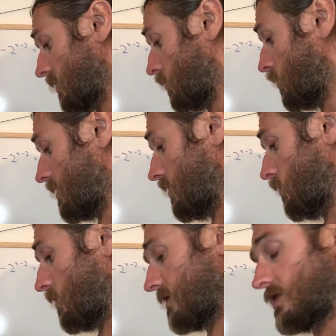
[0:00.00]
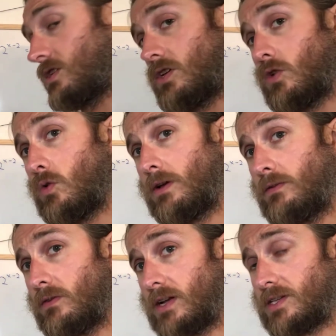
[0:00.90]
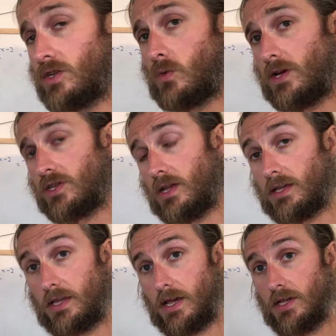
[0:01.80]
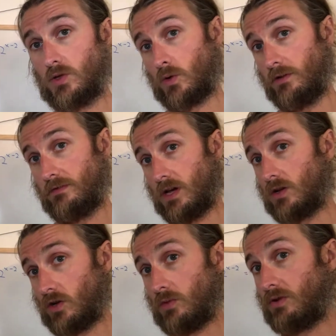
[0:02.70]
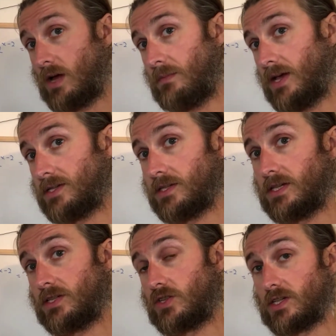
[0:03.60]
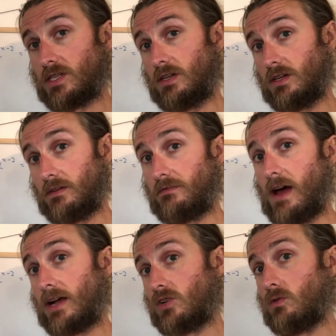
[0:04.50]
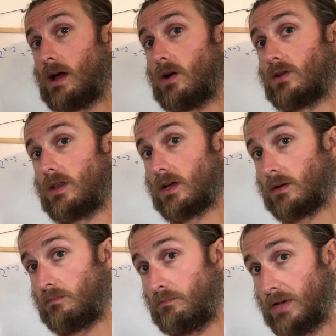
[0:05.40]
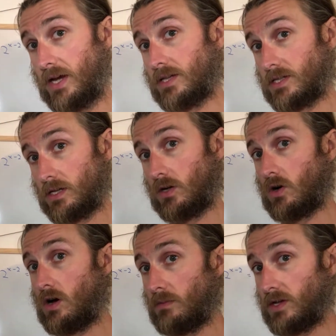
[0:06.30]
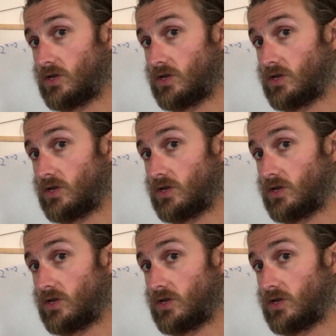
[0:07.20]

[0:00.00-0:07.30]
what you want to do if you've got a situation like this, or you've done all your prime bases, is just to factor out the biggest common